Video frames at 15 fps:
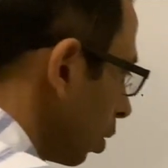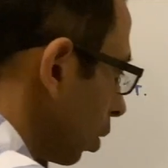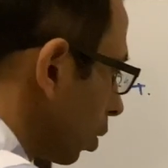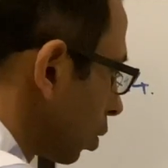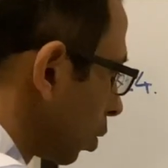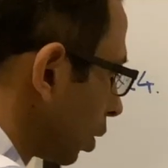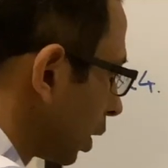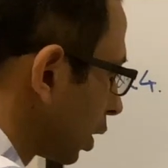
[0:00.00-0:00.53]

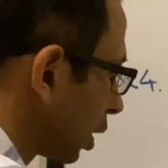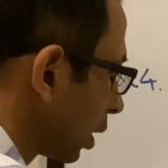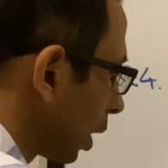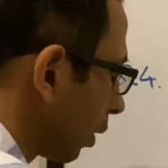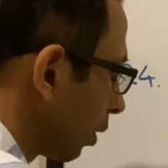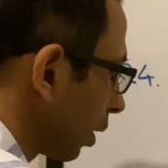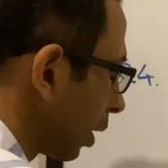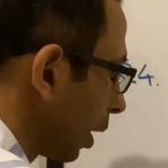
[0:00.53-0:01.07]
So this is
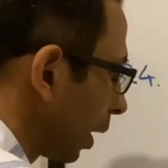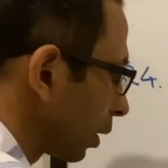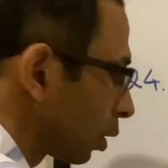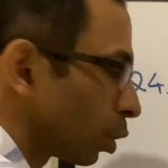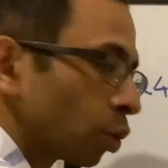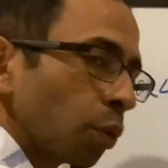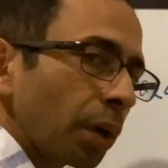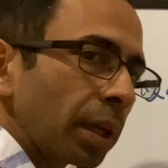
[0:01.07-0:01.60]
our x
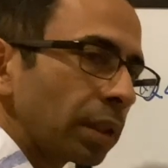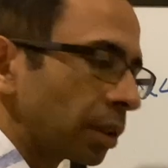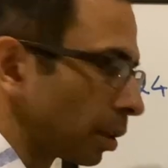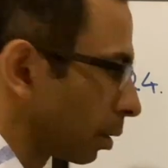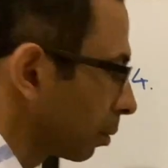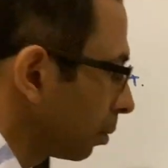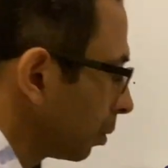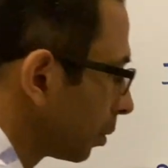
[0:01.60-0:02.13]
square term,